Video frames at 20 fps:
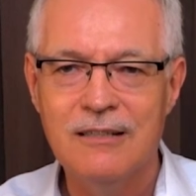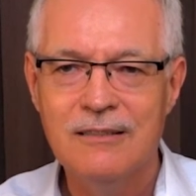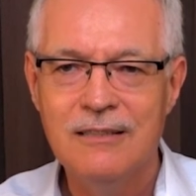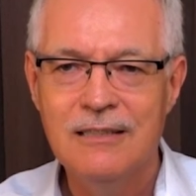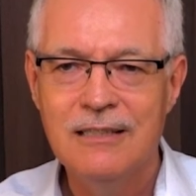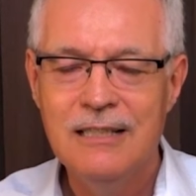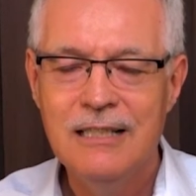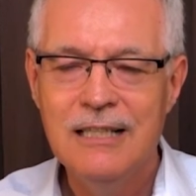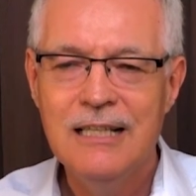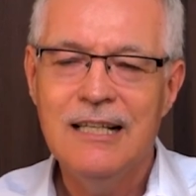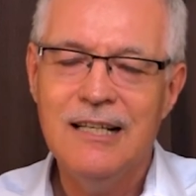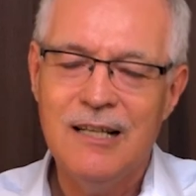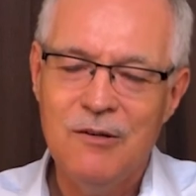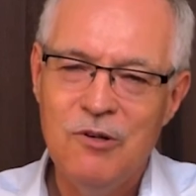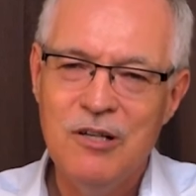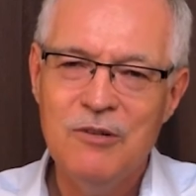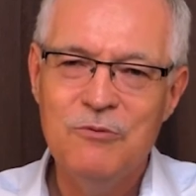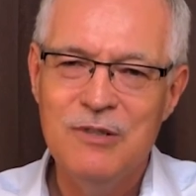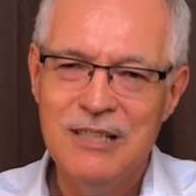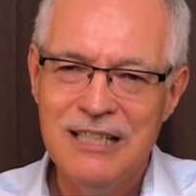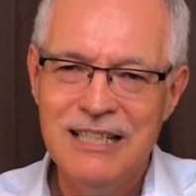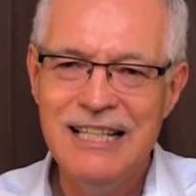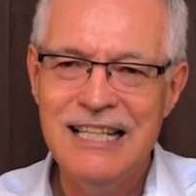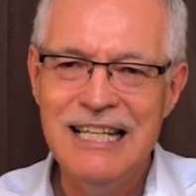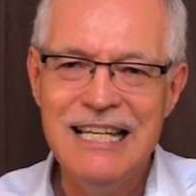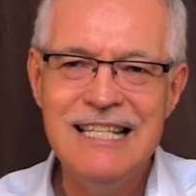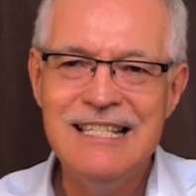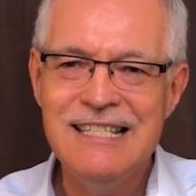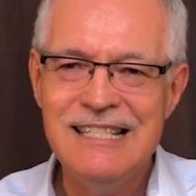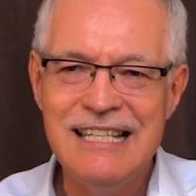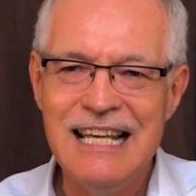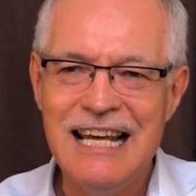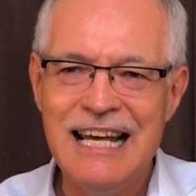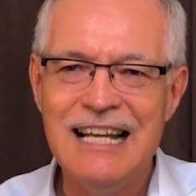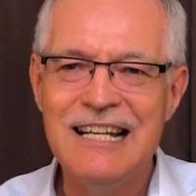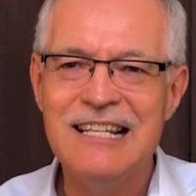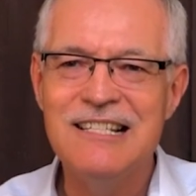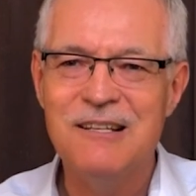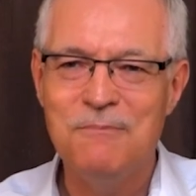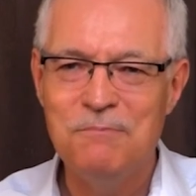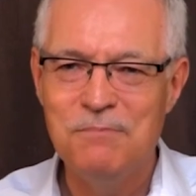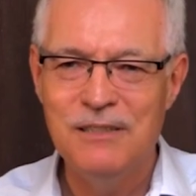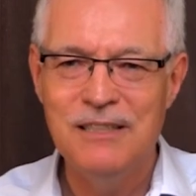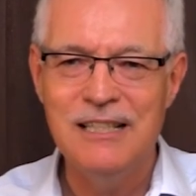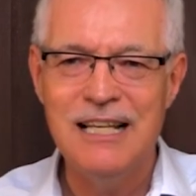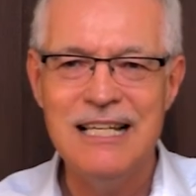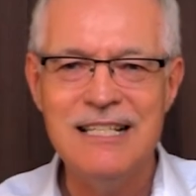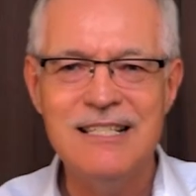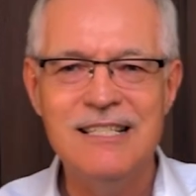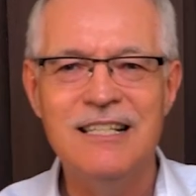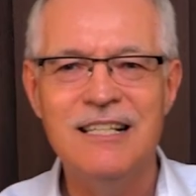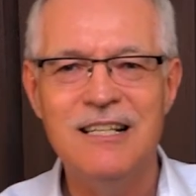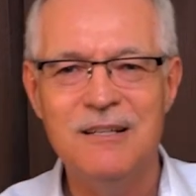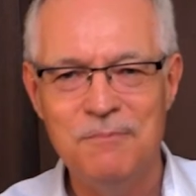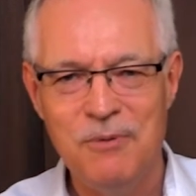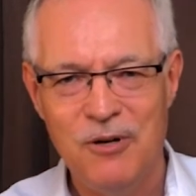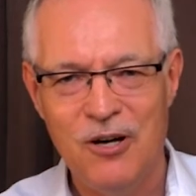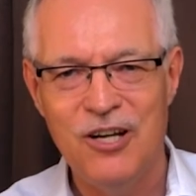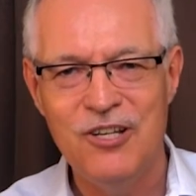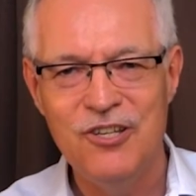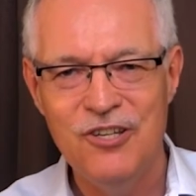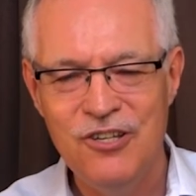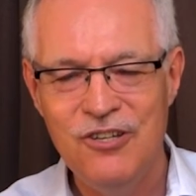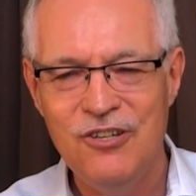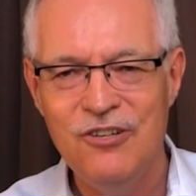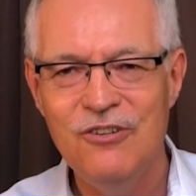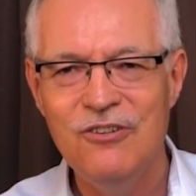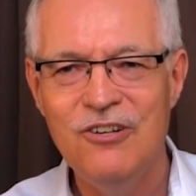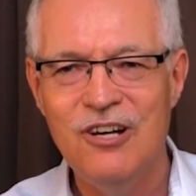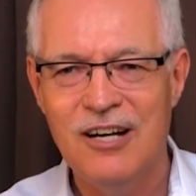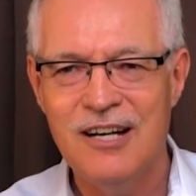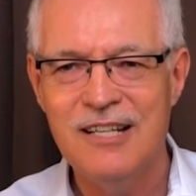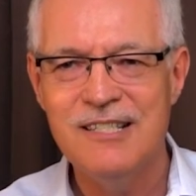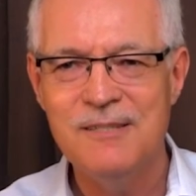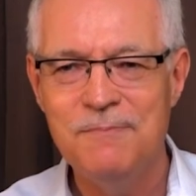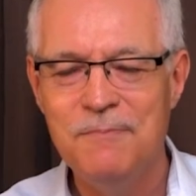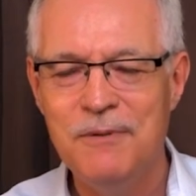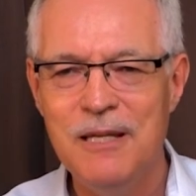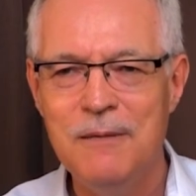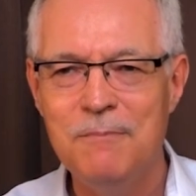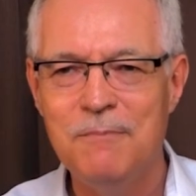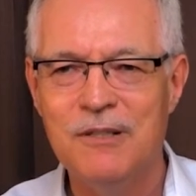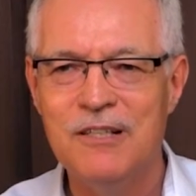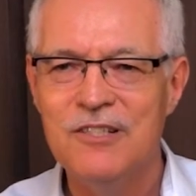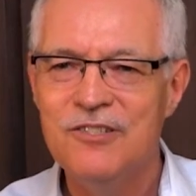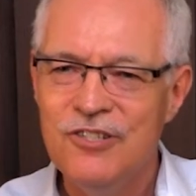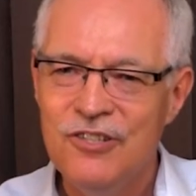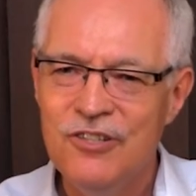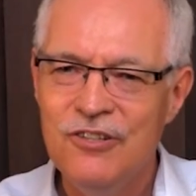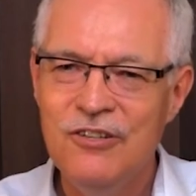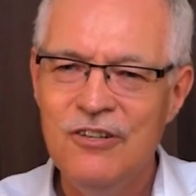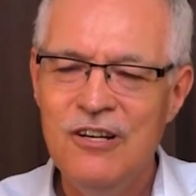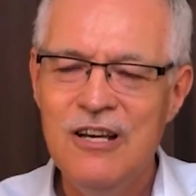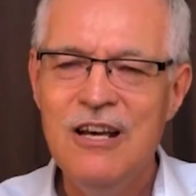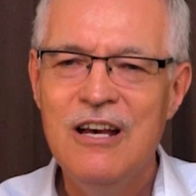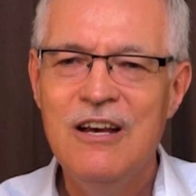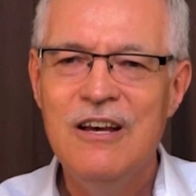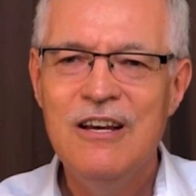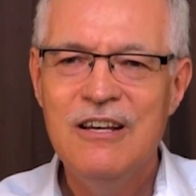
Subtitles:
And I want to release that as a blessing upon you, God's people, as you